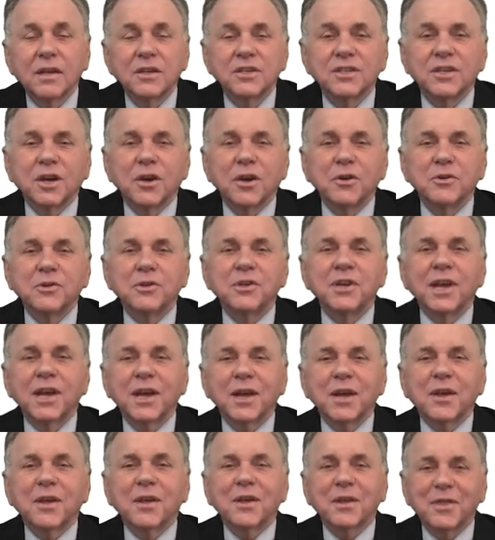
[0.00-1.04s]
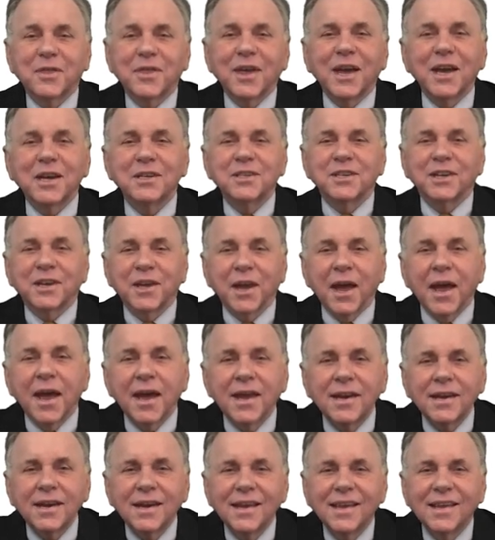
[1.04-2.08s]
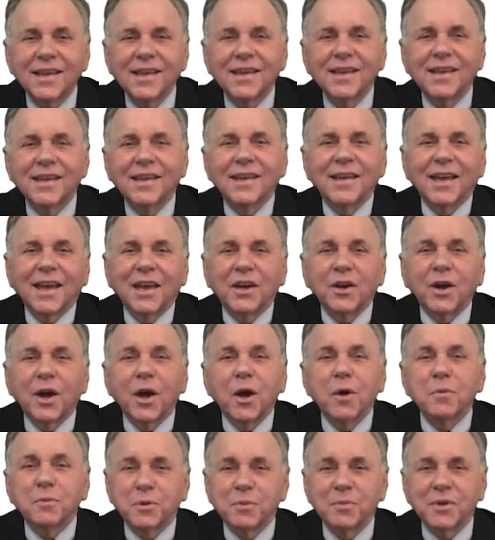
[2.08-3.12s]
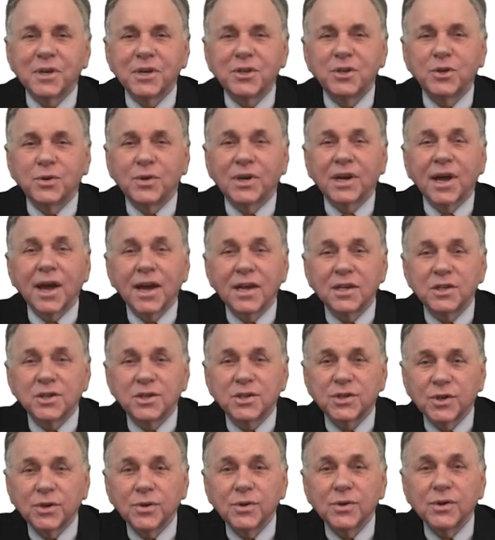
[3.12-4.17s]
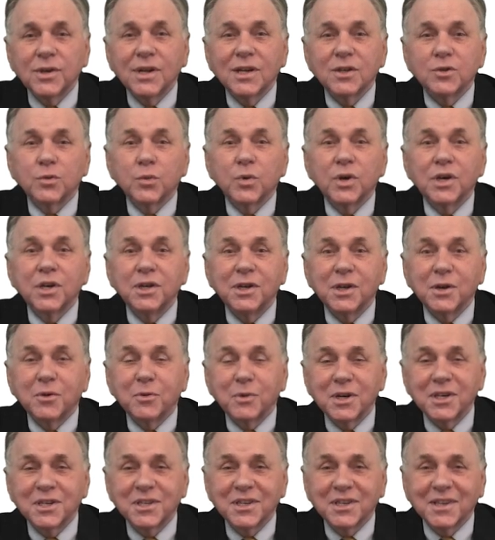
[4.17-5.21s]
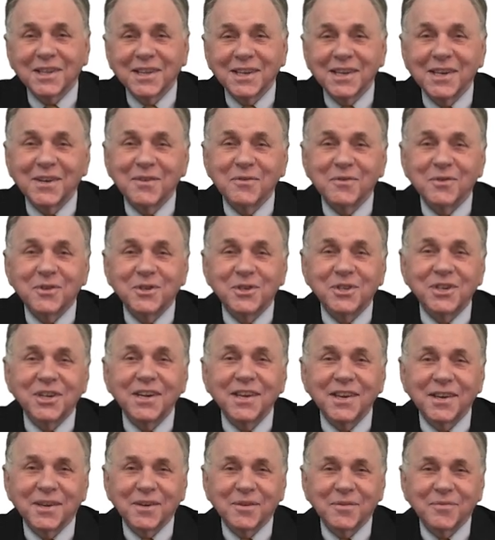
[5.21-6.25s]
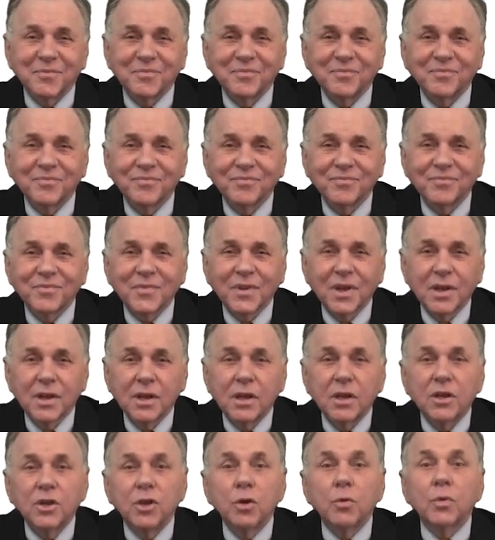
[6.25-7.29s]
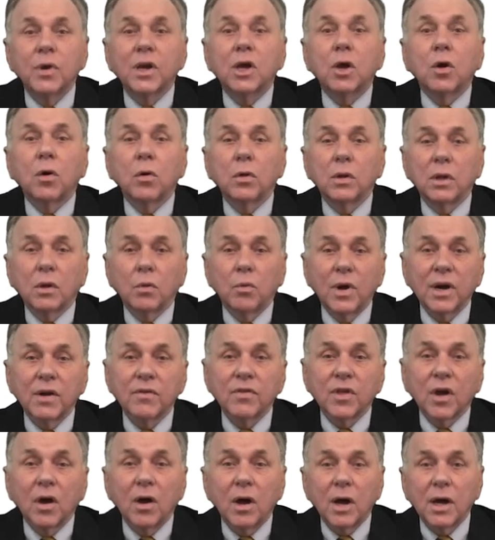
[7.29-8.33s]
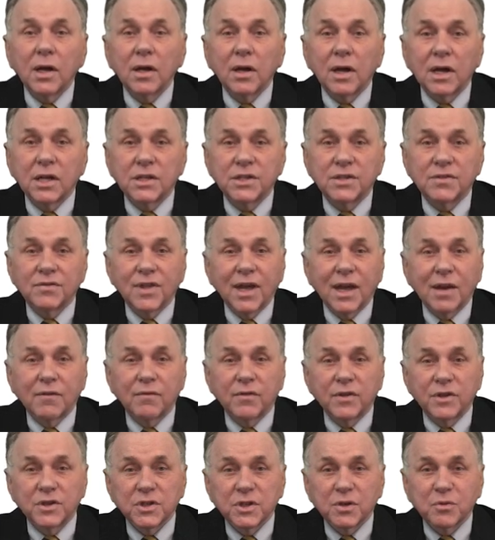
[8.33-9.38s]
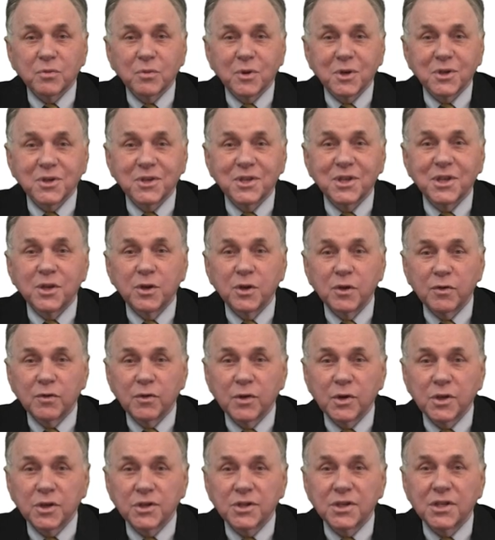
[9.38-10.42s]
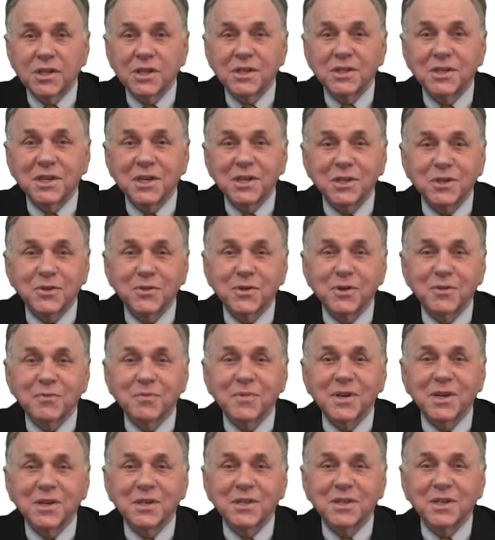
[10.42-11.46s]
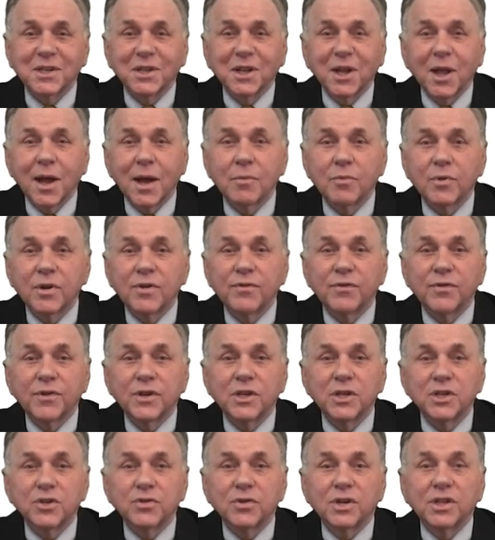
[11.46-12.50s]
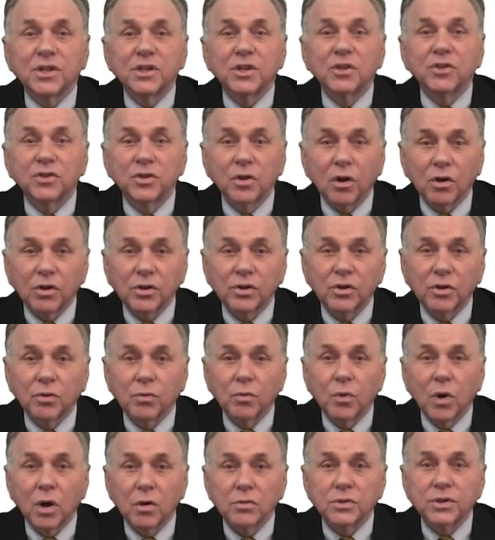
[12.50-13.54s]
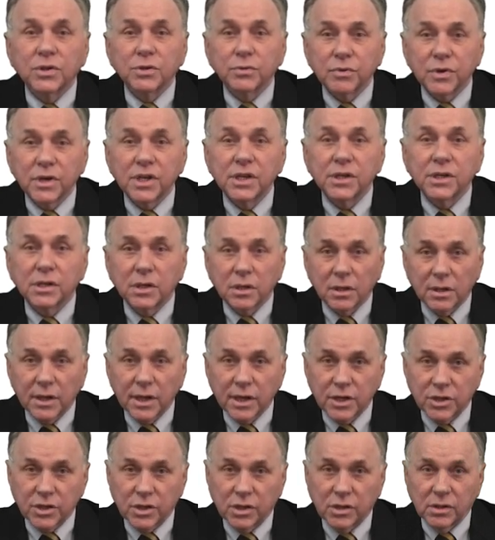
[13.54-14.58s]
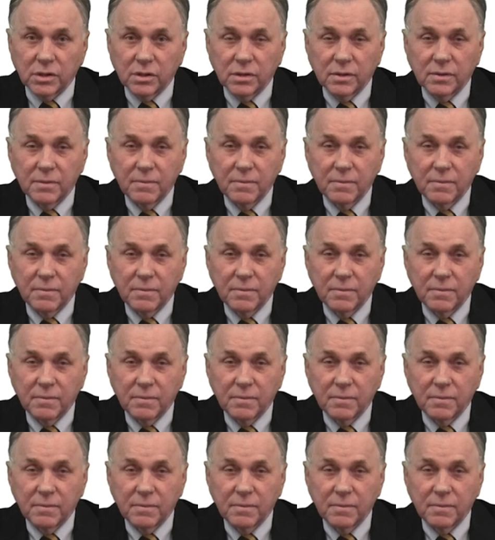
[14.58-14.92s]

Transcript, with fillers: So, Dick, thanks again and I hope to meet you again soon, as we did recently in Virginia. You recall that one of the highlights of that visit was the university's History of Medicine library featuring the Dr. Walter Reed collection.